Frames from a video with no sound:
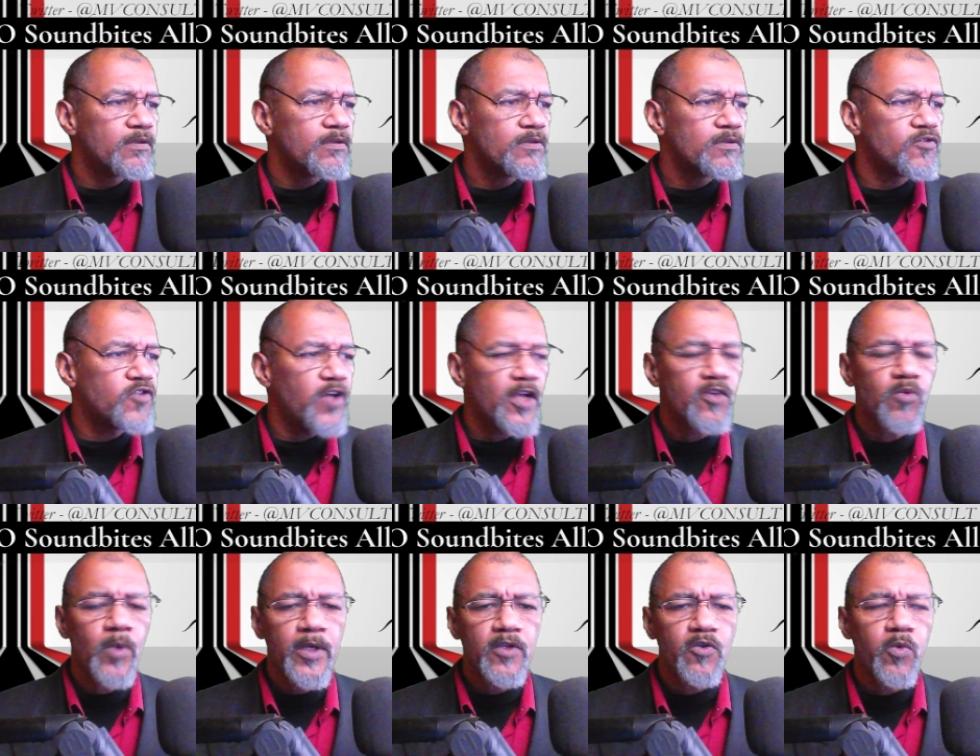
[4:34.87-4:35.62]

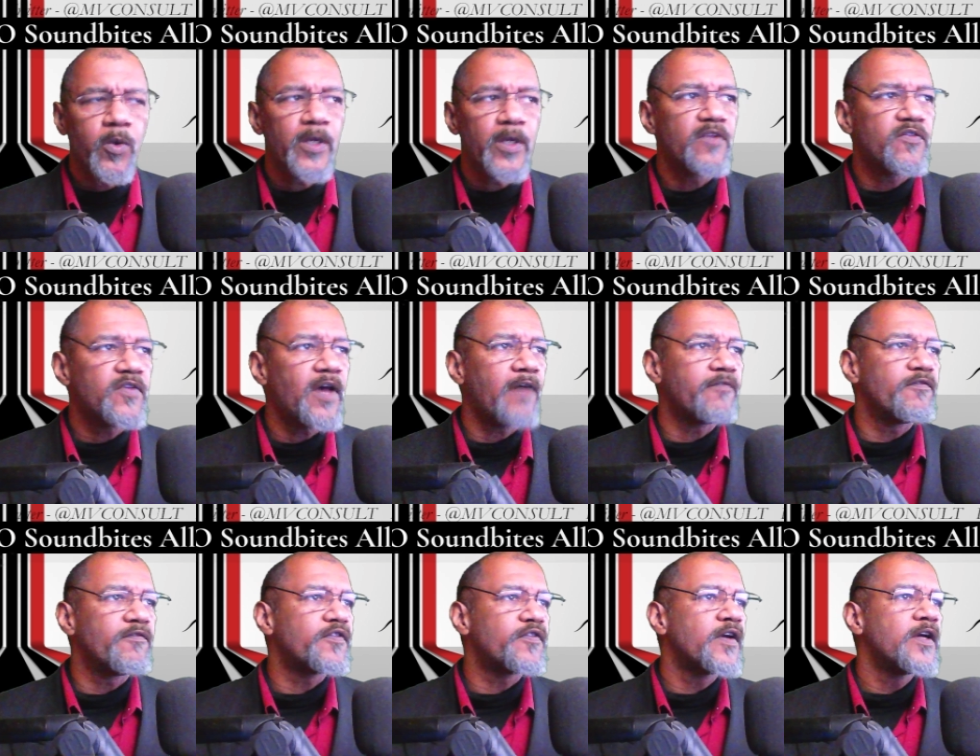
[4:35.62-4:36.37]
January
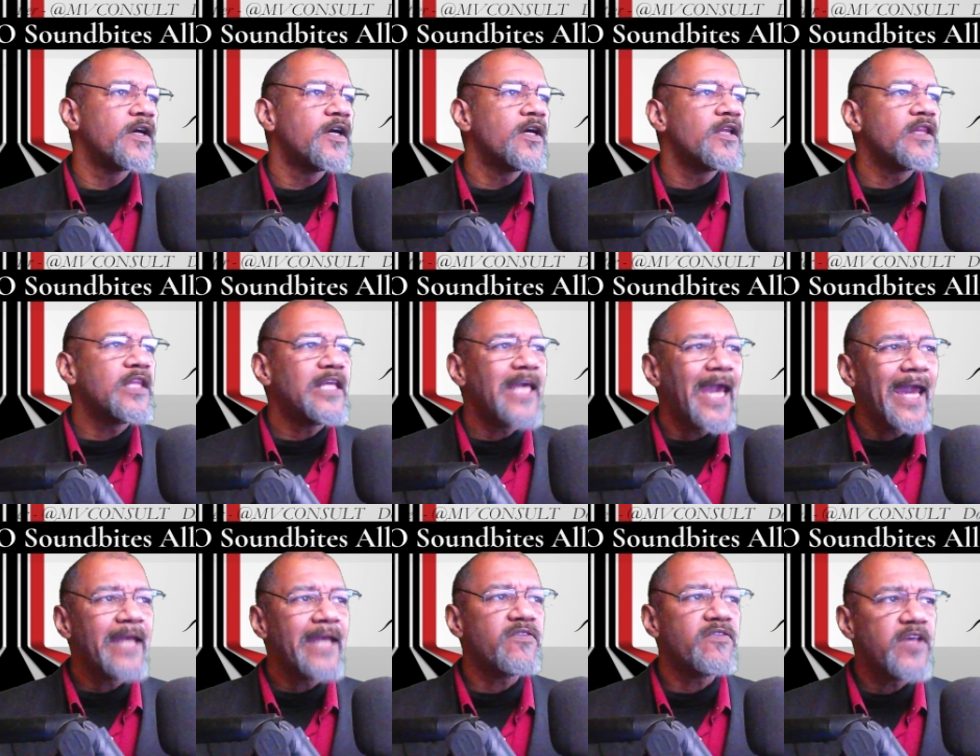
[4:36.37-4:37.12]
27th, the
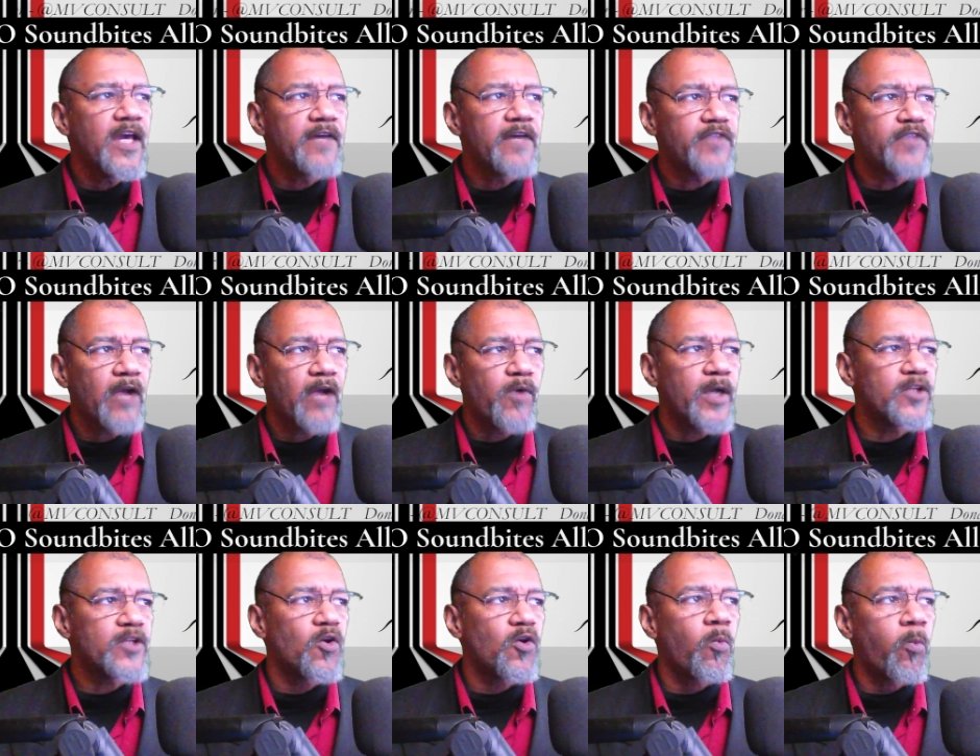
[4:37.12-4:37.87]
ATF
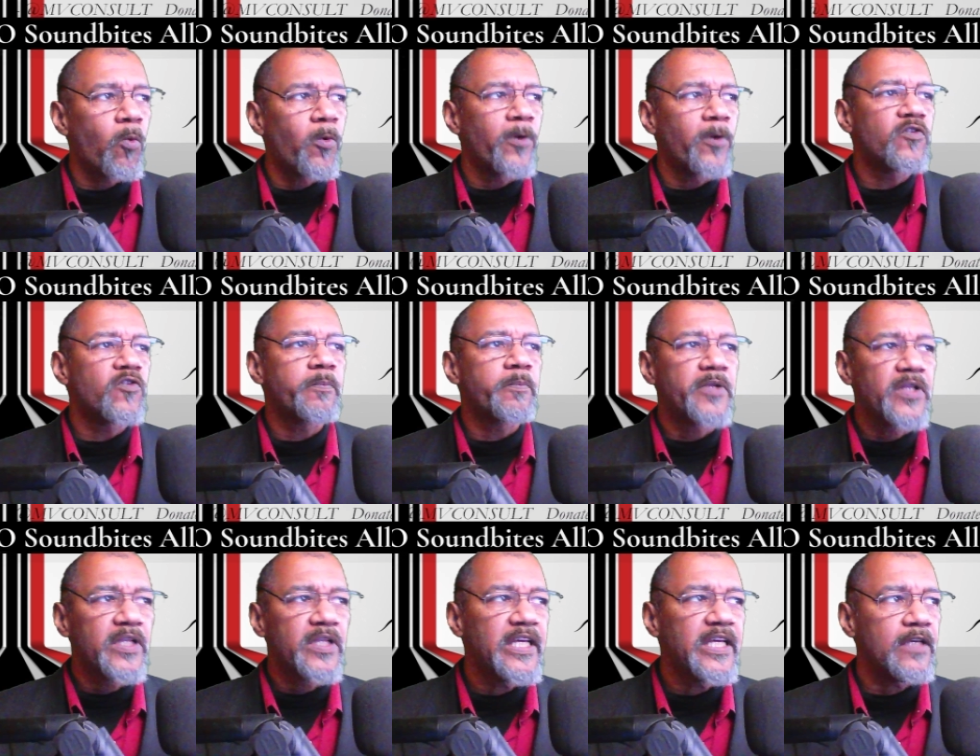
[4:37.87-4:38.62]
director warns
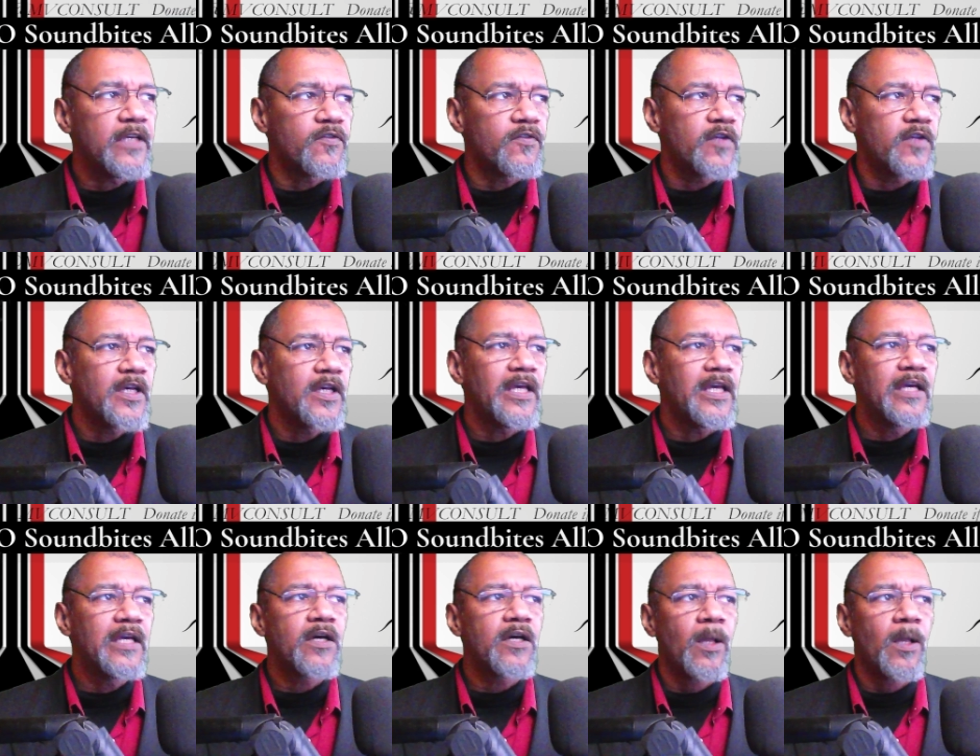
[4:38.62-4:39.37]
police
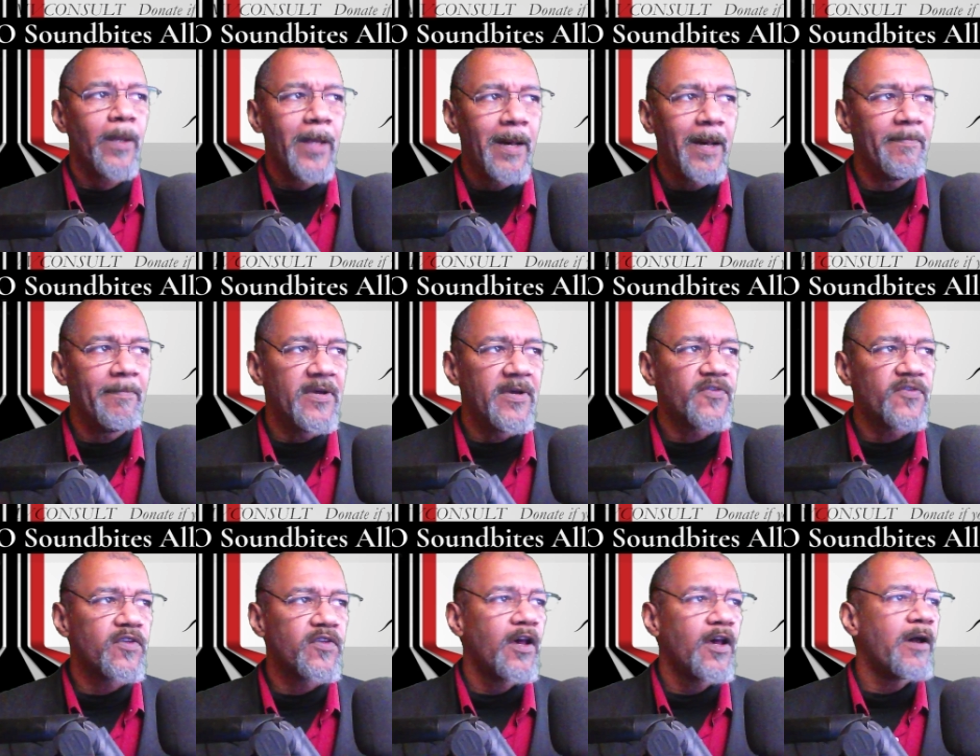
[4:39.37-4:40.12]
in
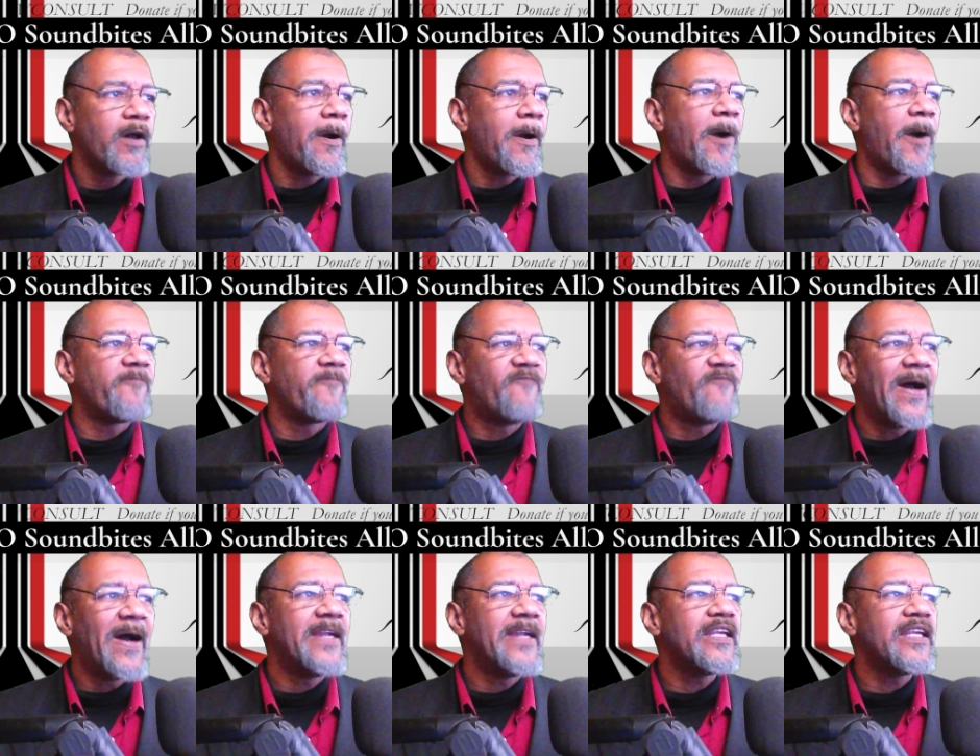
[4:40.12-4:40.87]
Columbus are
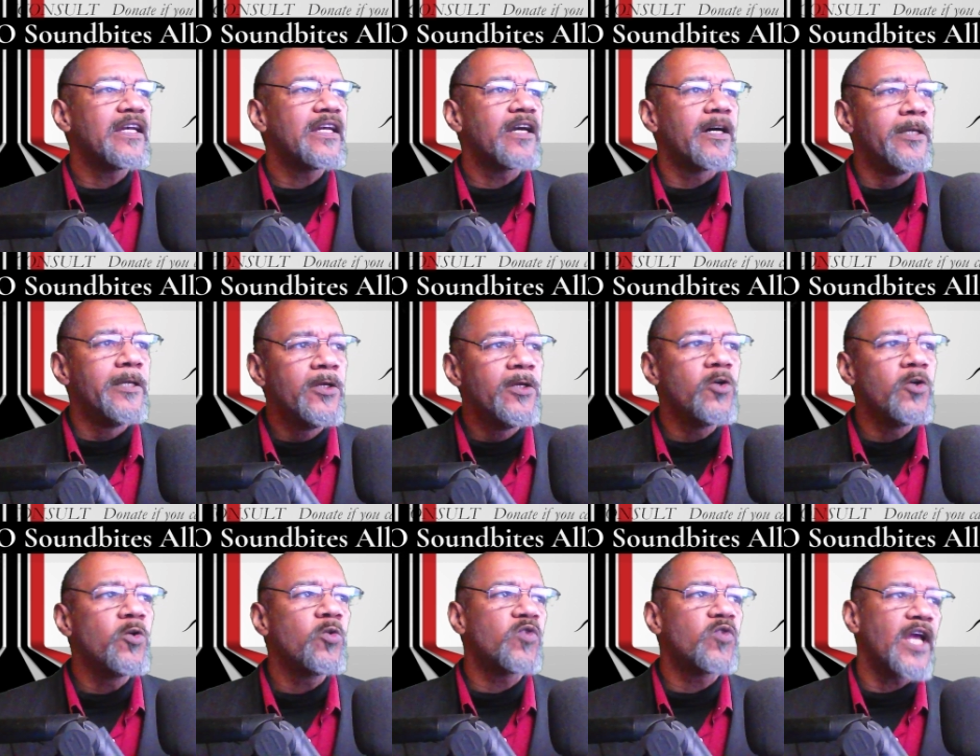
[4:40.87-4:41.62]
finding a
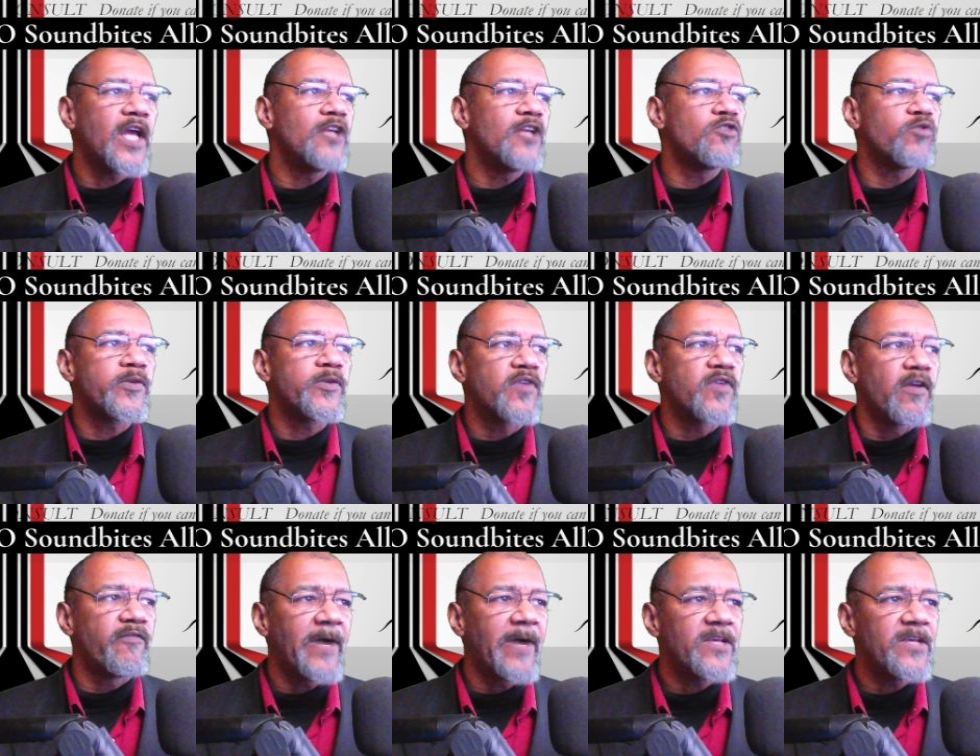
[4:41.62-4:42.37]
new dangerous
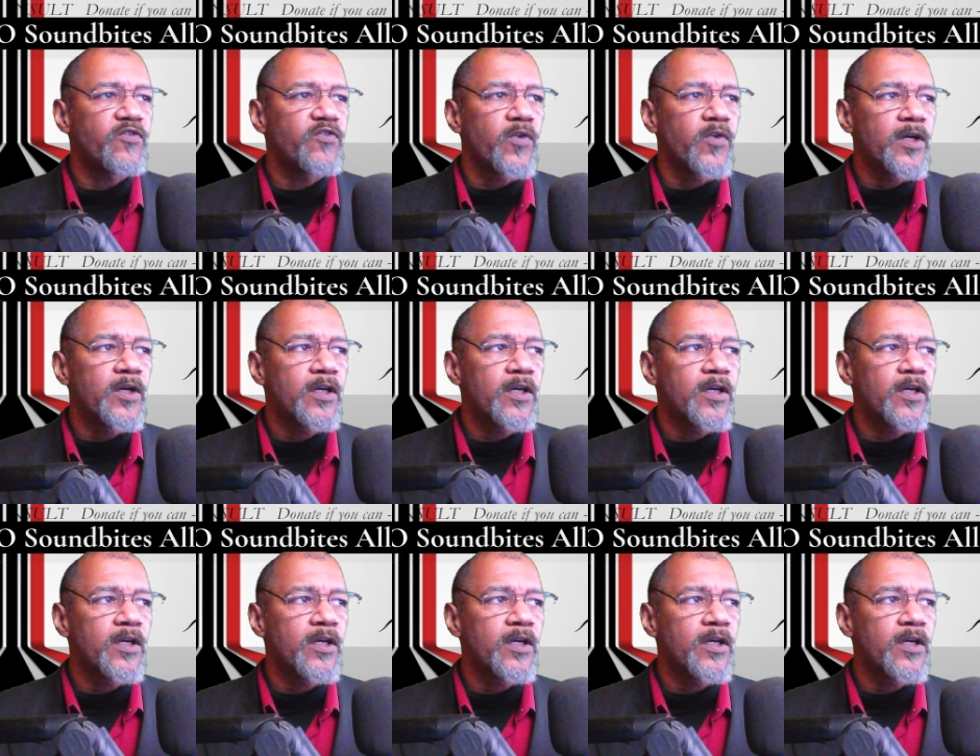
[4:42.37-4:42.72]
device for